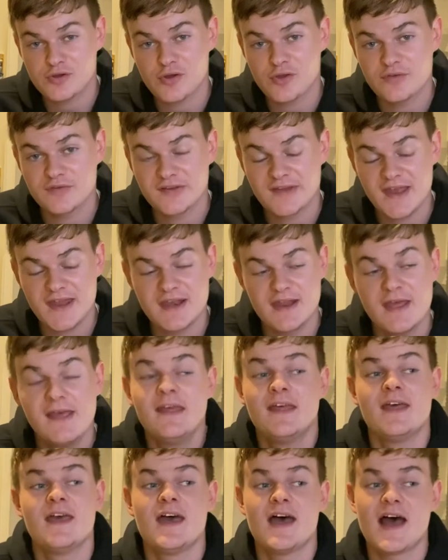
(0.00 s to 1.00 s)
content
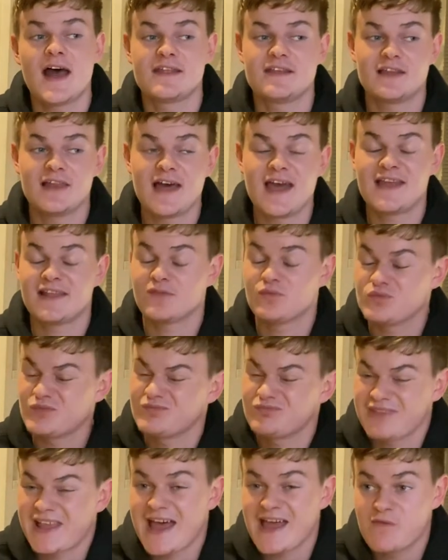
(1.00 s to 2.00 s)
and you like
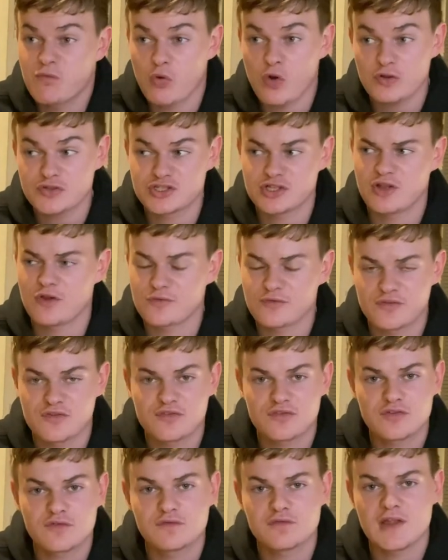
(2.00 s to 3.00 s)
live watch-alongs and
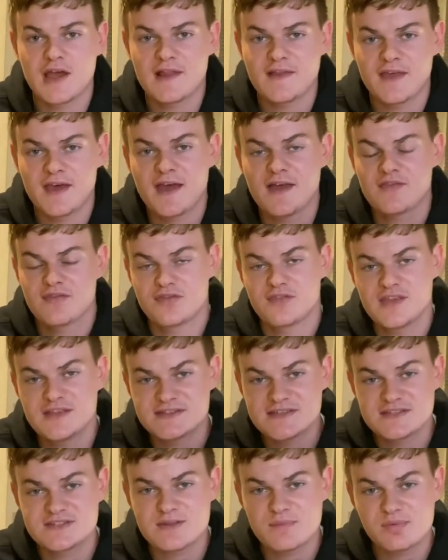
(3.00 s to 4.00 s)
stuff like that, this
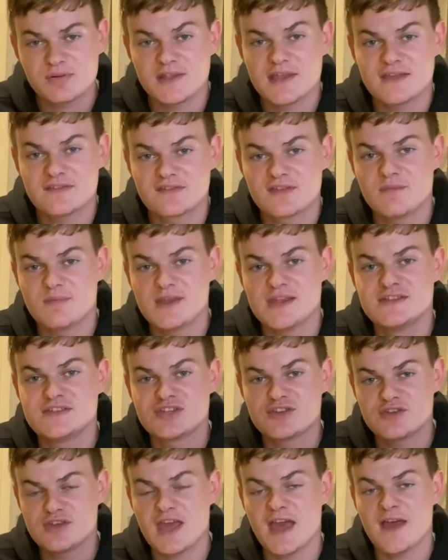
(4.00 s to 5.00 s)
is the place to be. So
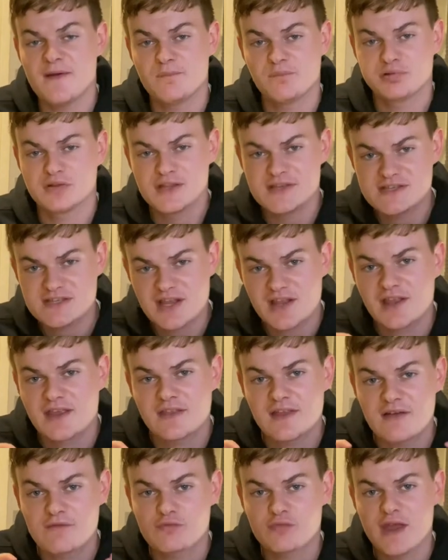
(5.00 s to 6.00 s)
yeah, please click
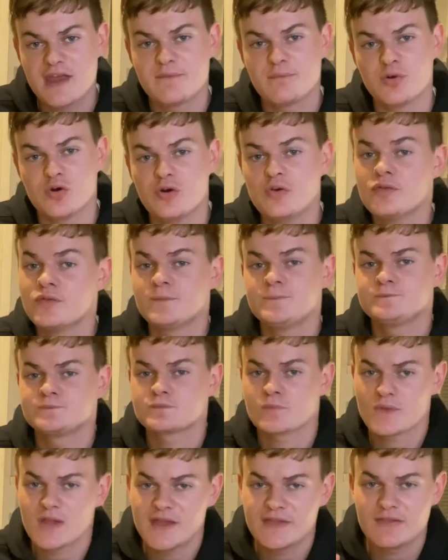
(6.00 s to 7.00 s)
that red button
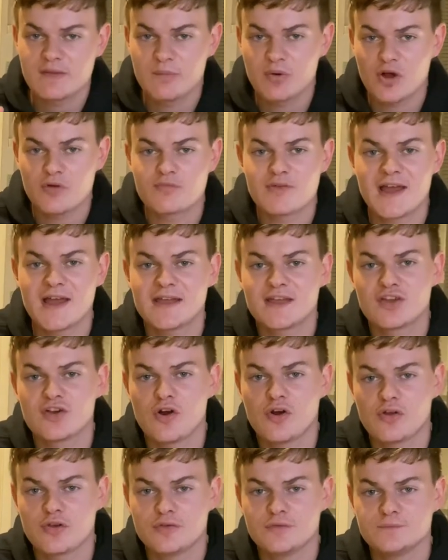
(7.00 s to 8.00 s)
in the bottom right-hand
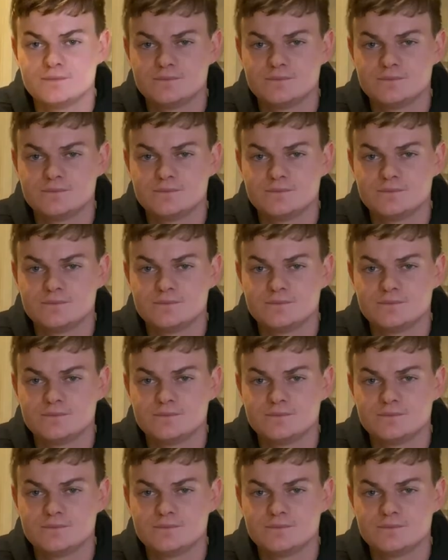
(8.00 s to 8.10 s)
corner.